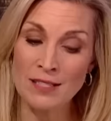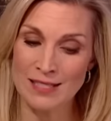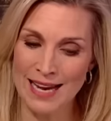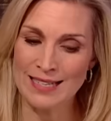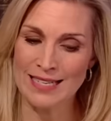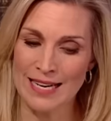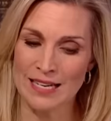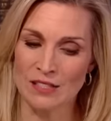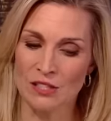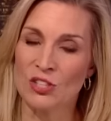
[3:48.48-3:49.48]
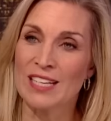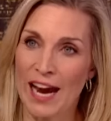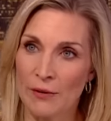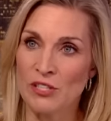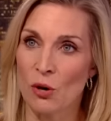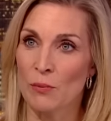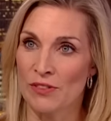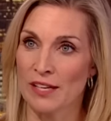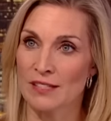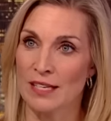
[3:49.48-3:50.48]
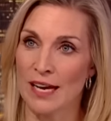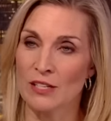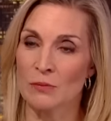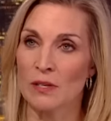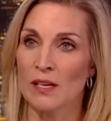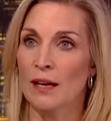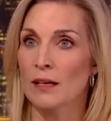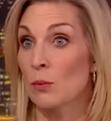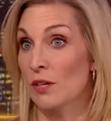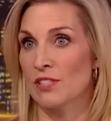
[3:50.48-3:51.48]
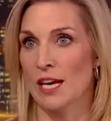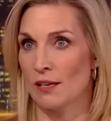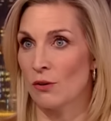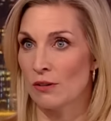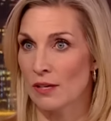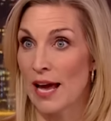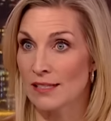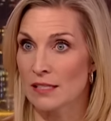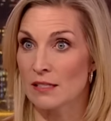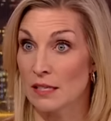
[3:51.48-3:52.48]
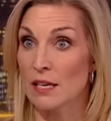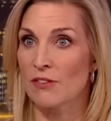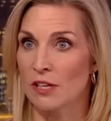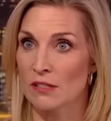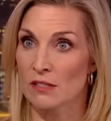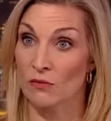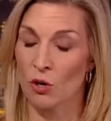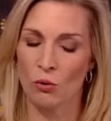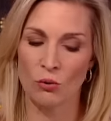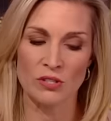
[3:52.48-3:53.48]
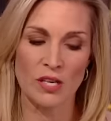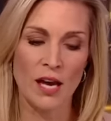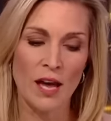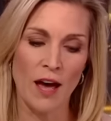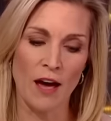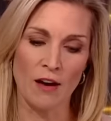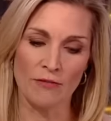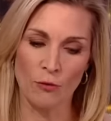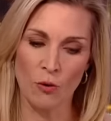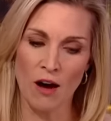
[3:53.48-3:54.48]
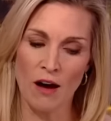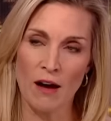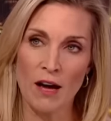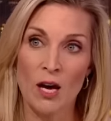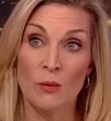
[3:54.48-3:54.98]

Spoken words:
understanding is that she carried on with that engagement, and it will have taken on an added significance, of course, for her.